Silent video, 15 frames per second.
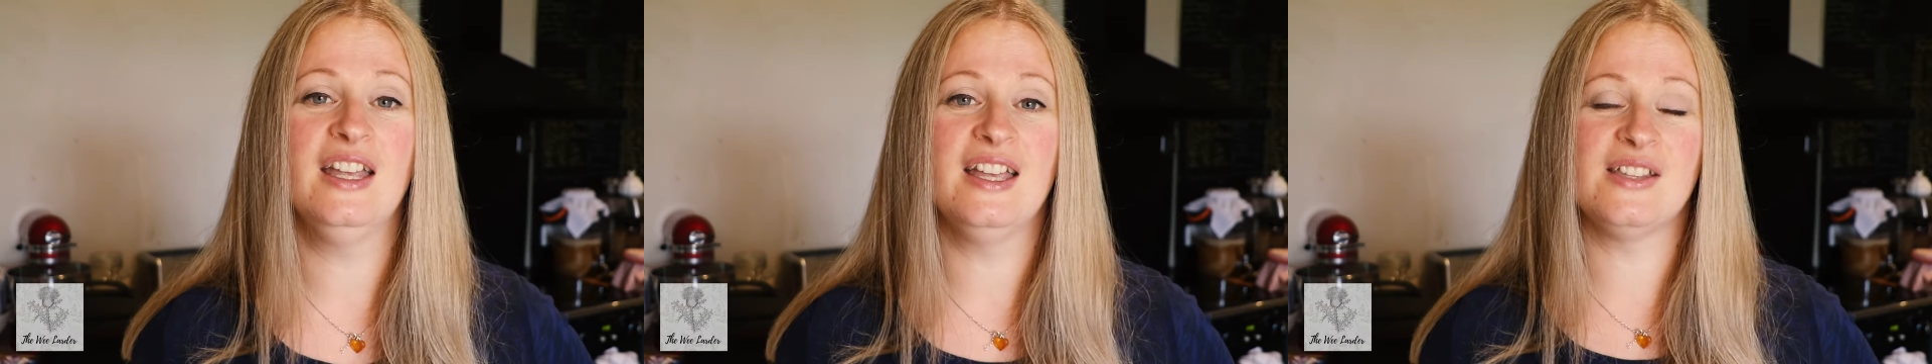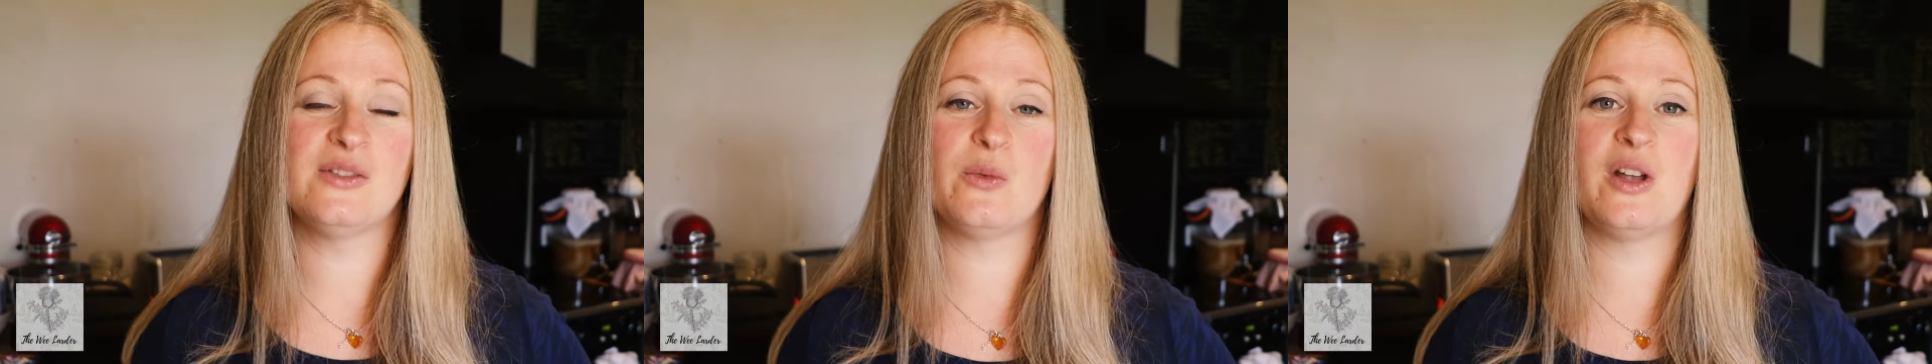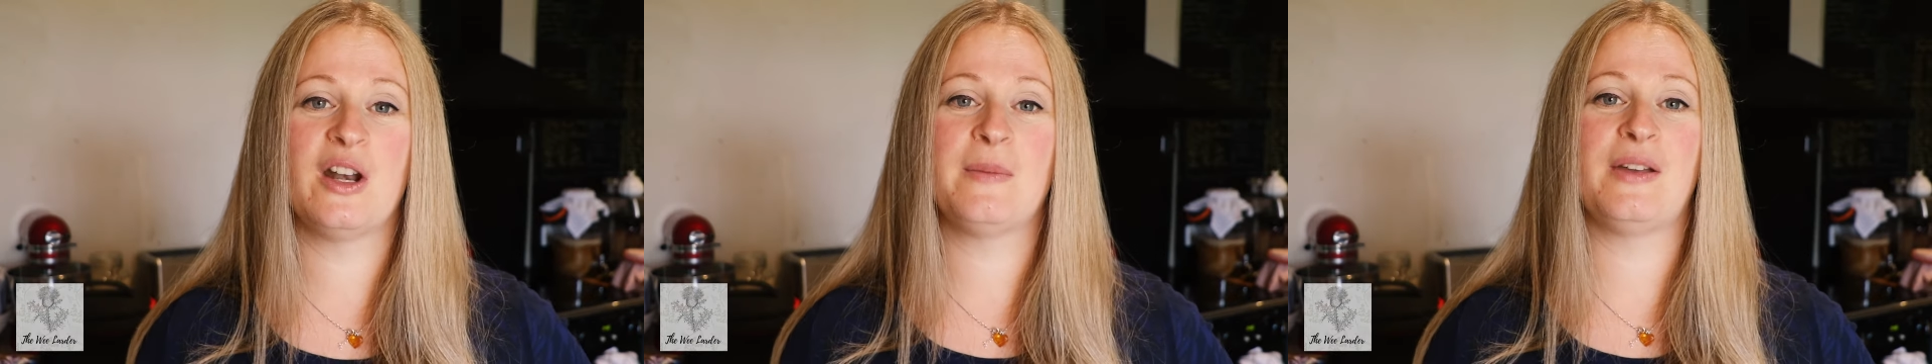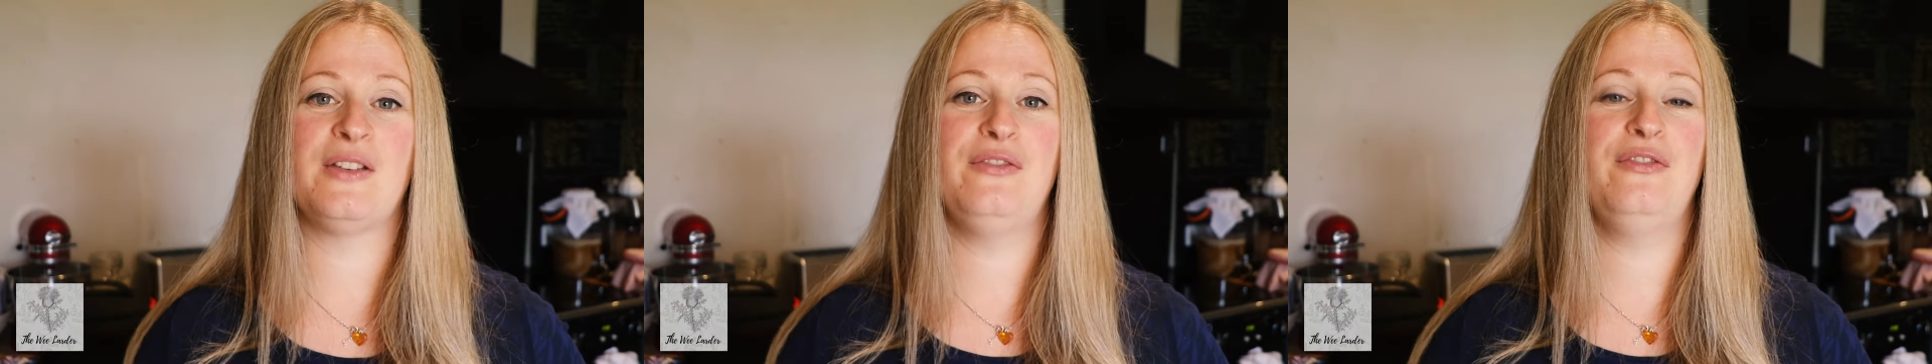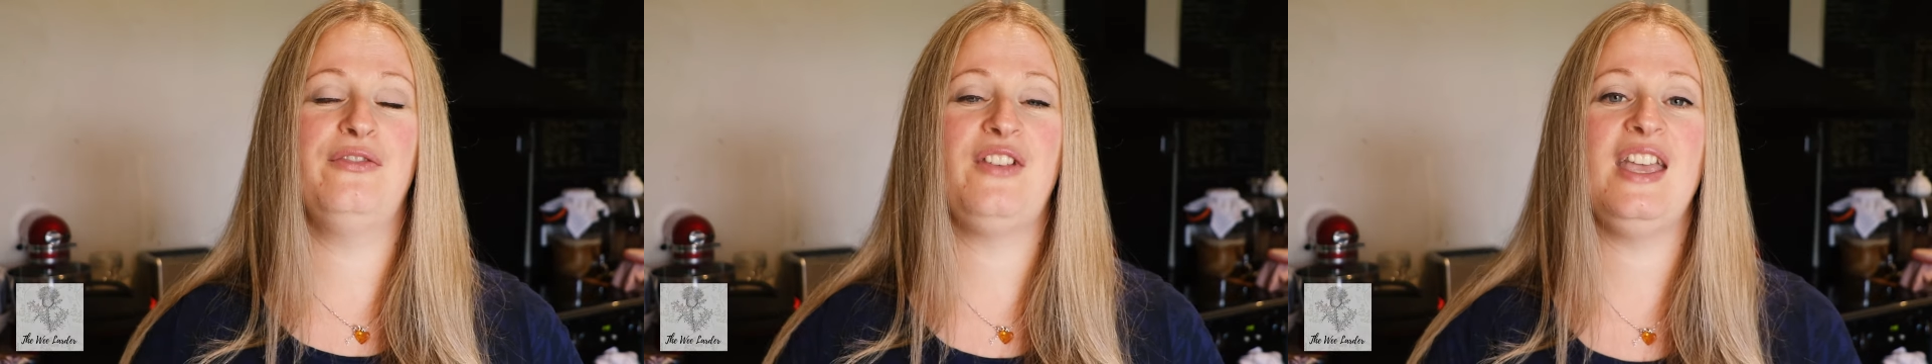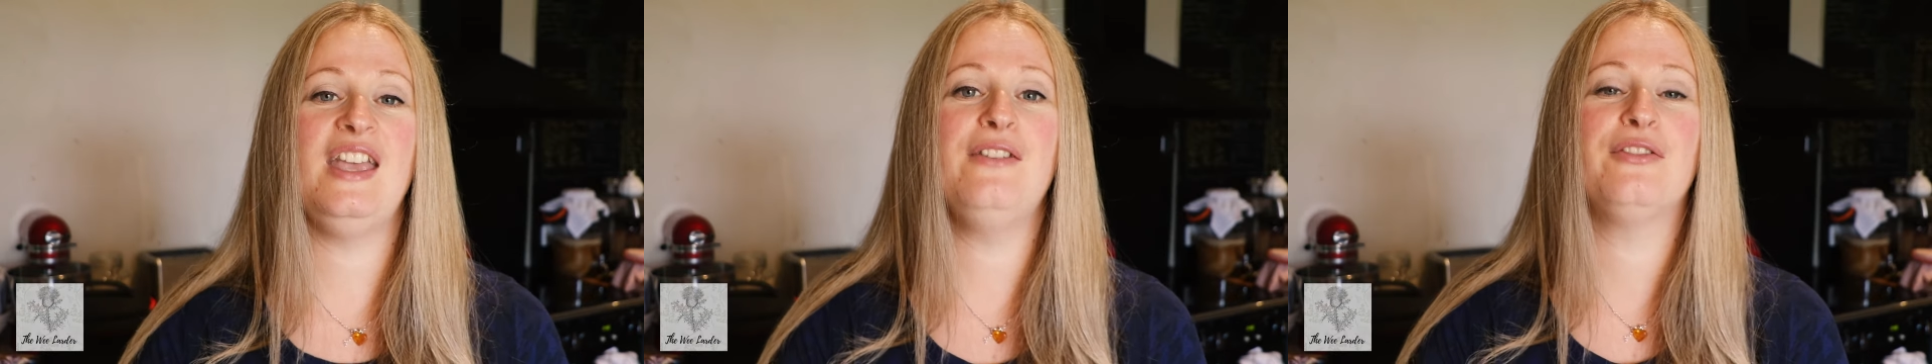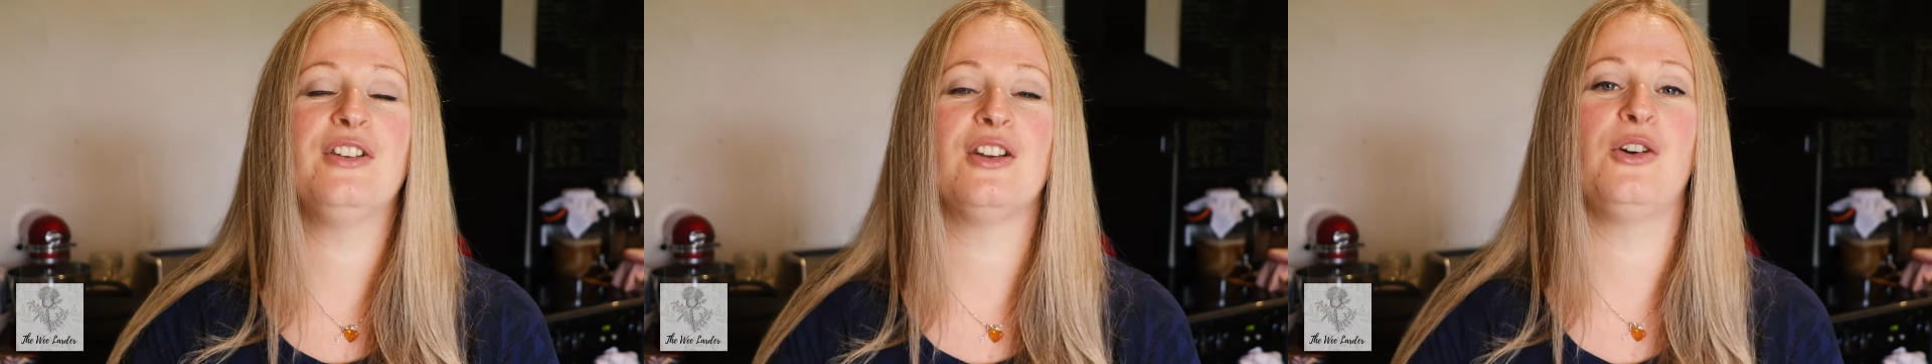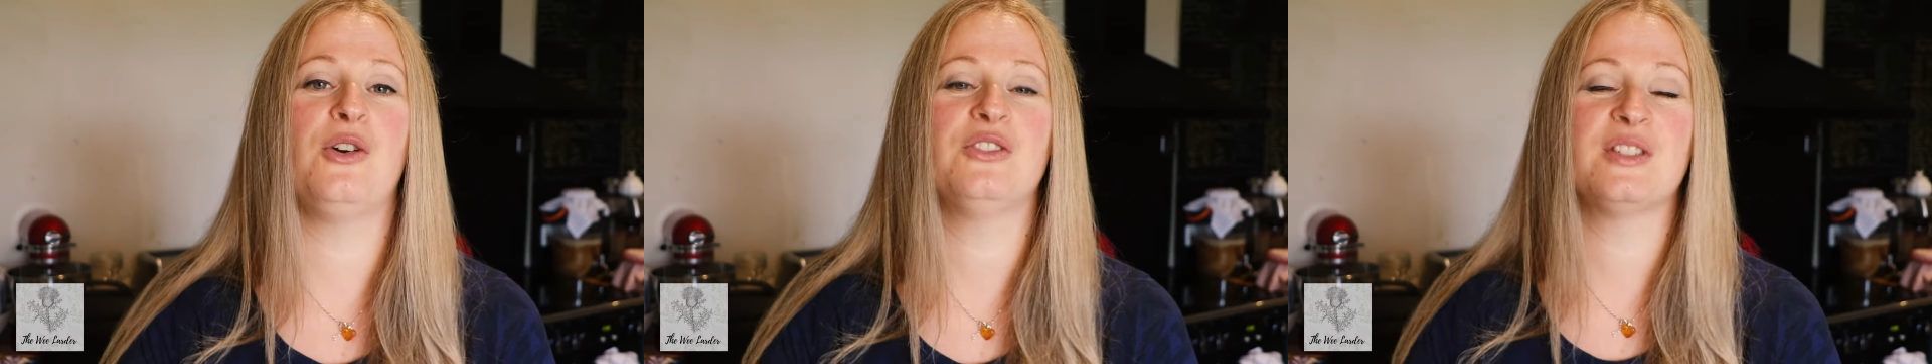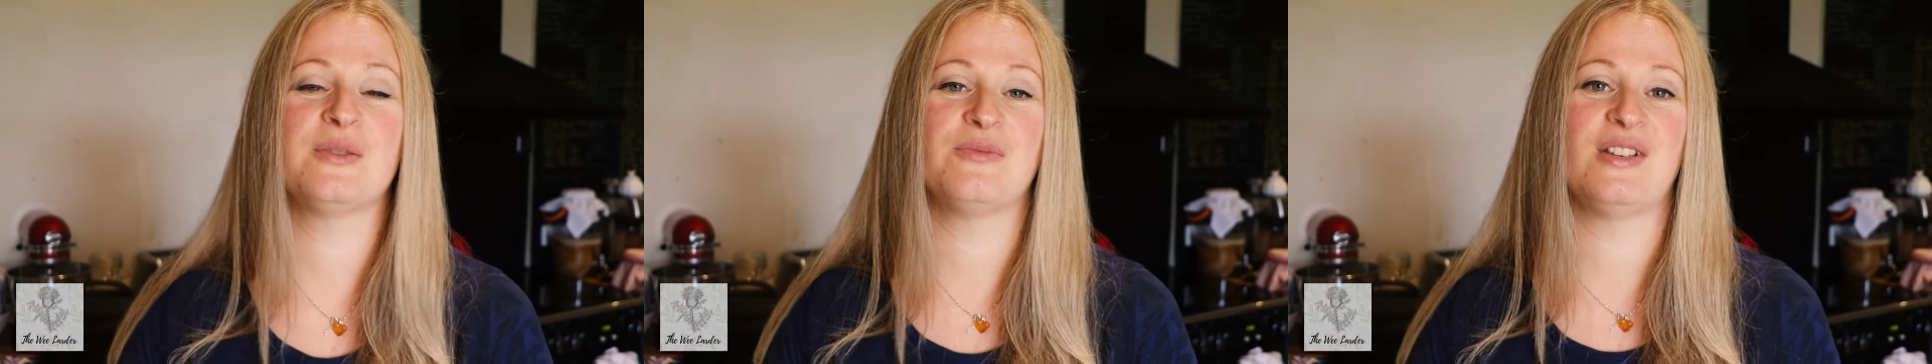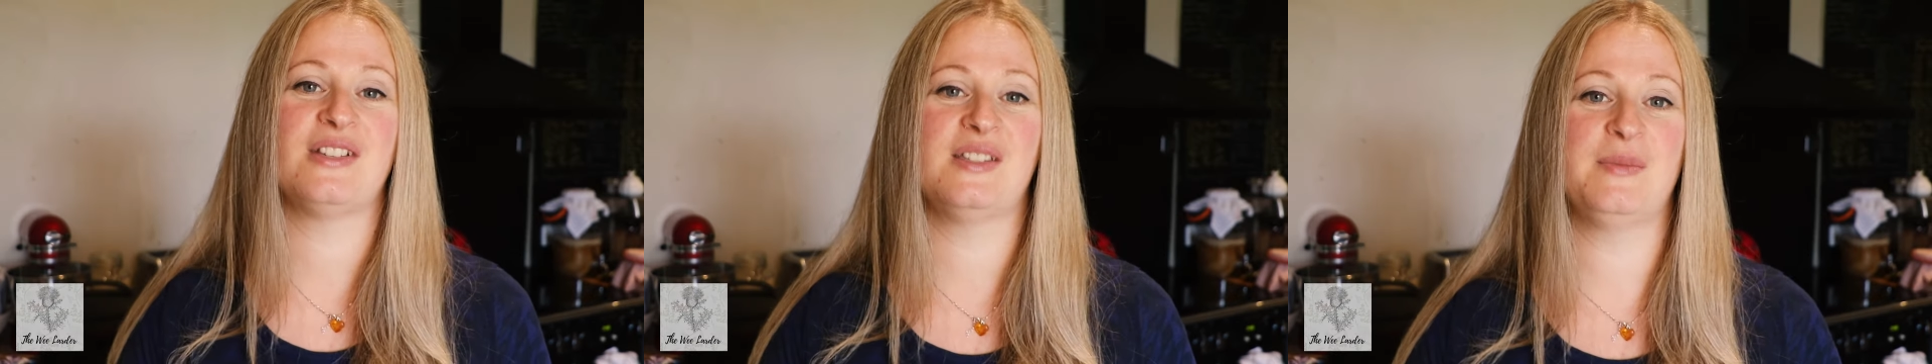It's one of my favourite autumn
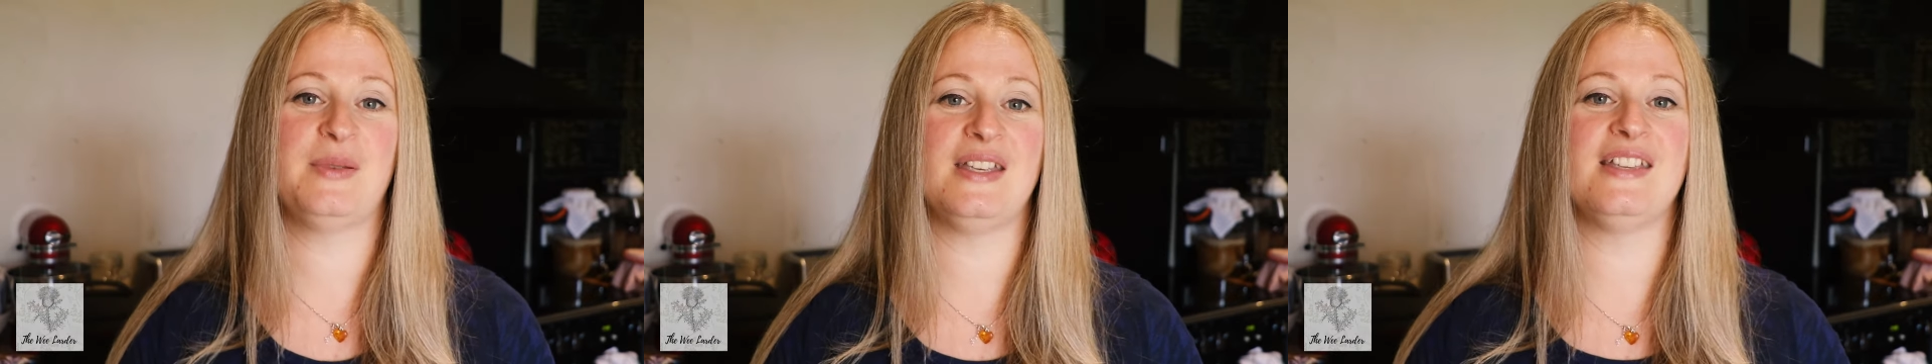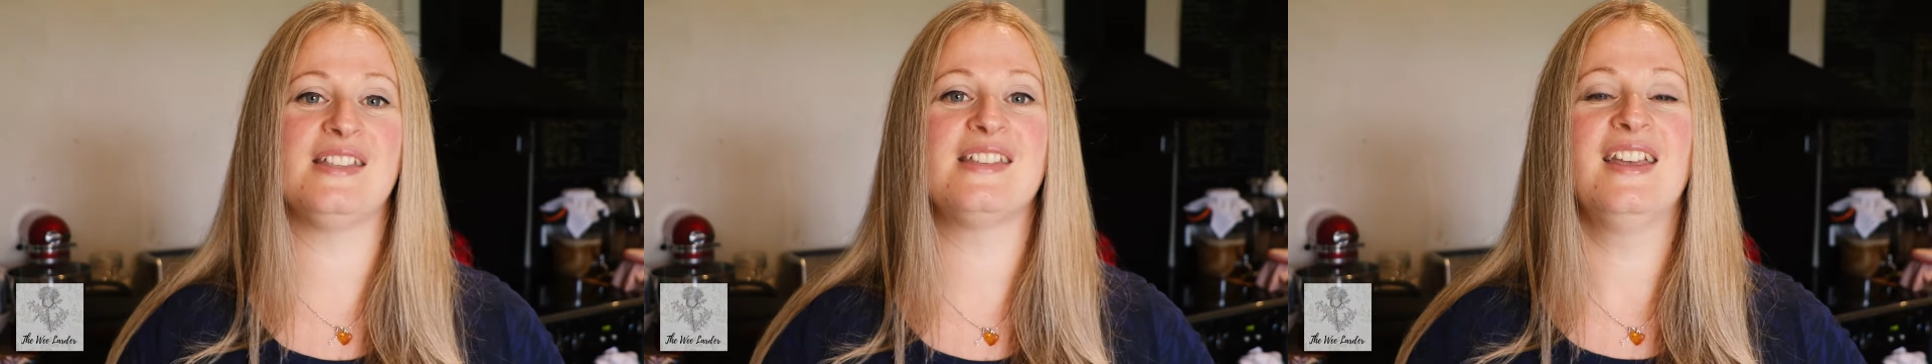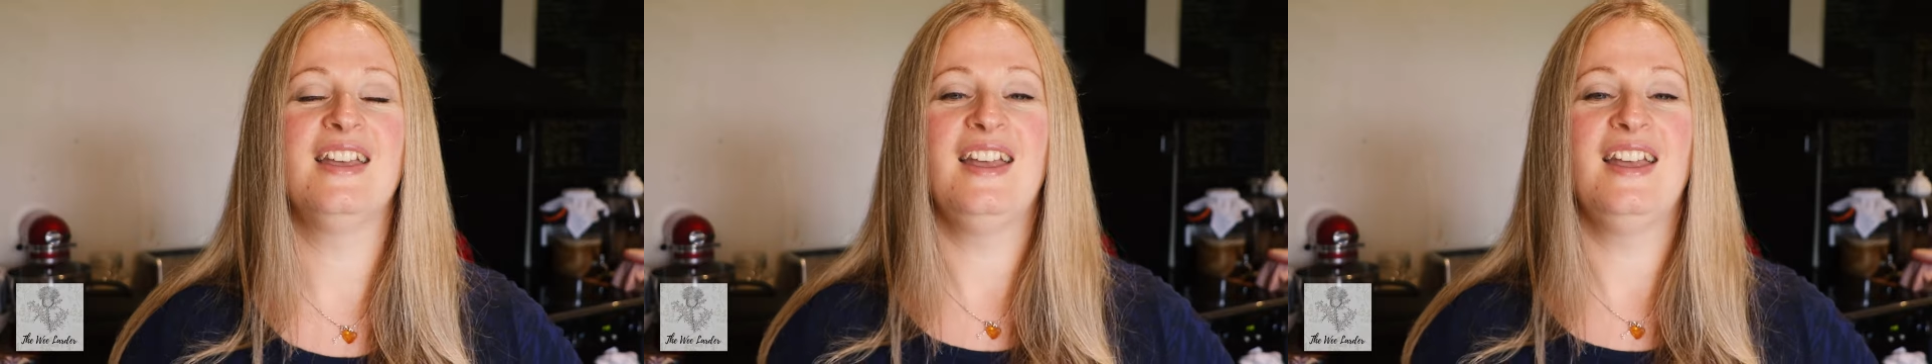recipes.